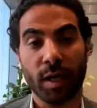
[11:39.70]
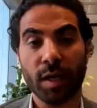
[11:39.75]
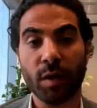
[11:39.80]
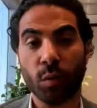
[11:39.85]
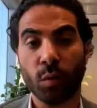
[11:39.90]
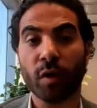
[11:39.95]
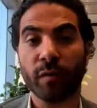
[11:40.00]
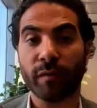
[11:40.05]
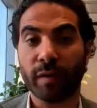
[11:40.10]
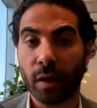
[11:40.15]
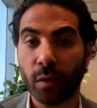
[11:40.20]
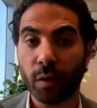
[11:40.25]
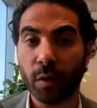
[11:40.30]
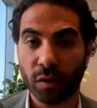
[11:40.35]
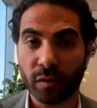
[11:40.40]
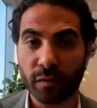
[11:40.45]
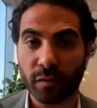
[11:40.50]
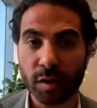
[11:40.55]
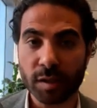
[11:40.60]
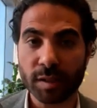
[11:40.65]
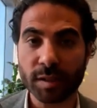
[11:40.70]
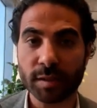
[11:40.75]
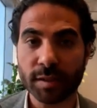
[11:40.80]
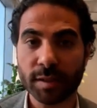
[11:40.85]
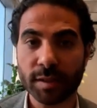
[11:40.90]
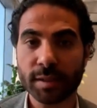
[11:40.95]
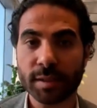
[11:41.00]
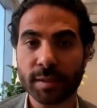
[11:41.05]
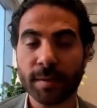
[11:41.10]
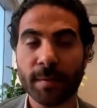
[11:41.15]
one of our
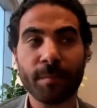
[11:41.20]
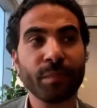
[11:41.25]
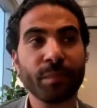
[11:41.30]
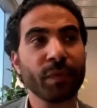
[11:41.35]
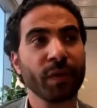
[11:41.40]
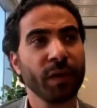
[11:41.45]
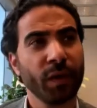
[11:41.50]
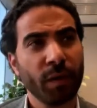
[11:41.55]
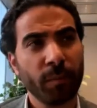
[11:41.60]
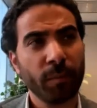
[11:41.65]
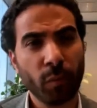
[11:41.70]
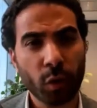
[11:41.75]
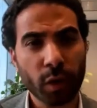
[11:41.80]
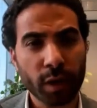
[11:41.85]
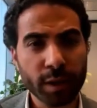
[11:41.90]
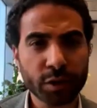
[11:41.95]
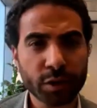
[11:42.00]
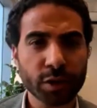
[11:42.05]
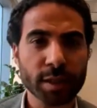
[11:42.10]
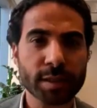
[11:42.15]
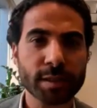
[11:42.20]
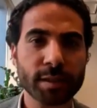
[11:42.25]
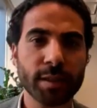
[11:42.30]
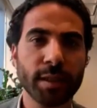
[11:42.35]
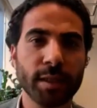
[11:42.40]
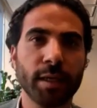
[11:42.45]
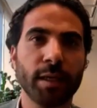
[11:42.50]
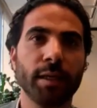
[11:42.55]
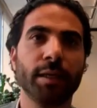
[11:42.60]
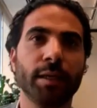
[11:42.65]
universities. More
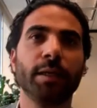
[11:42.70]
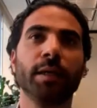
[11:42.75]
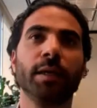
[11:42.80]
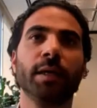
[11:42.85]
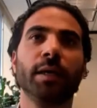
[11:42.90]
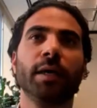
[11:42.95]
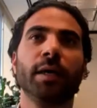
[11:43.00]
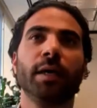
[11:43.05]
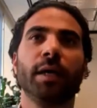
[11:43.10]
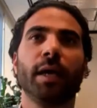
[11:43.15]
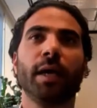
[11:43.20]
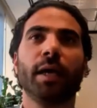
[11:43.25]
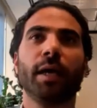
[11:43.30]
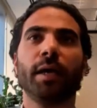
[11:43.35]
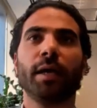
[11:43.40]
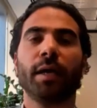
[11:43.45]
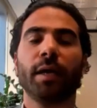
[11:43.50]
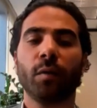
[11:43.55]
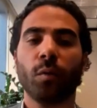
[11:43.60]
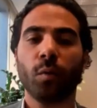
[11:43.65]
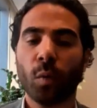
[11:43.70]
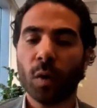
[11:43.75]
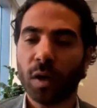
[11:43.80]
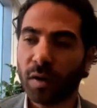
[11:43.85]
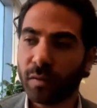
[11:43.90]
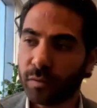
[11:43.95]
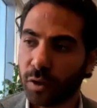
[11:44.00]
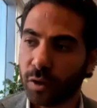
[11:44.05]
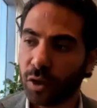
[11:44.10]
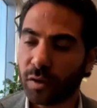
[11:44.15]
interestingly, in one
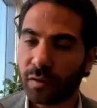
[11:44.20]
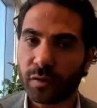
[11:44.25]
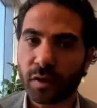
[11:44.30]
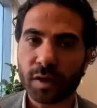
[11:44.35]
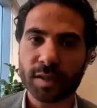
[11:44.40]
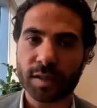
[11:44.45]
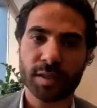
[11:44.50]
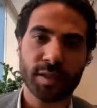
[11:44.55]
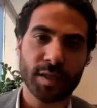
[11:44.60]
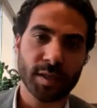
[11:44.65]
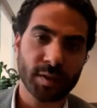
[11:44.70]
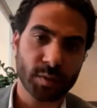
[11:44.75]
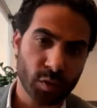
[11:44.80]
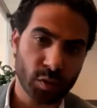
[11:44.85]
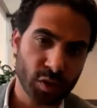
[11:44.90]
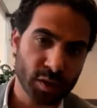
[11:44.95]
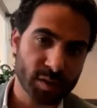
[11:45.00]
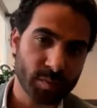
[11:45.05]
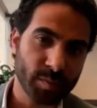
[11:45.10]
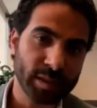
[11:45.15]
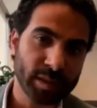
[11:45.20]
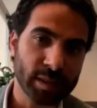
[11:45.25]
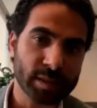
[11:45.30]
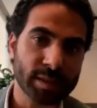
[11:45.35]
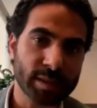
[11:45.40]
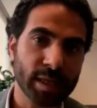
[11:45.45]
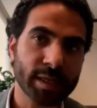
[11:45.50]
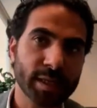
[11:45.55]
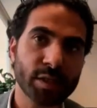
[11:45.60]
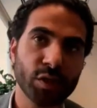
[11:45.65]
of the universities, which is
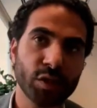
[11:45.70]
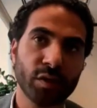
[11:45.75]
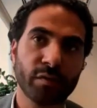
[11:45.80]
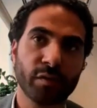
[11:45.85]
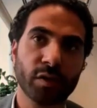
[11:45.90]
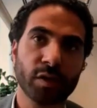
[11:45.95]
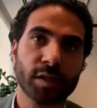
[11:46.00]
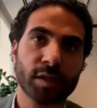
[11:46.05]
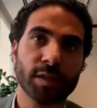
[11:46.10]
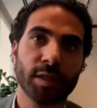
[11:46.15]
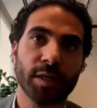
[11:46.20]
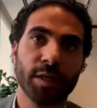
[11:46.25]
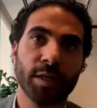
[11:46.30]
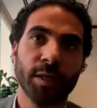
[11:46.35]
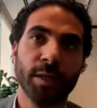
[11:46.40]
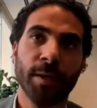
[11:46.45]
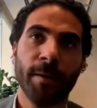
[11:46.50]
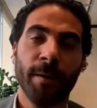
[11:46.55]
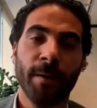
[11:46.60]
Middlesex University,